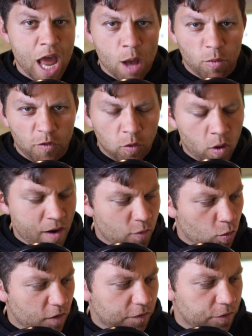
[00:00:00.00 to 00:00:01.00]
Now, before
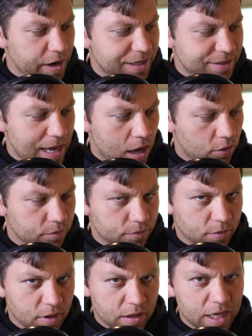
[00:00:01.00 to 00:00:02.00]
everyone freaks out,
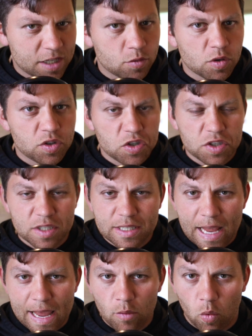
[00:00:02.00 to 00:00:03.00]
this was just
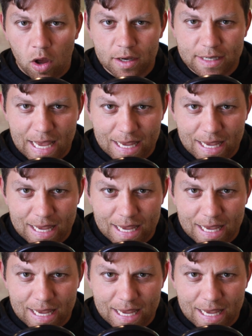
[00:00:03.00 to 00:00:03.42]
day one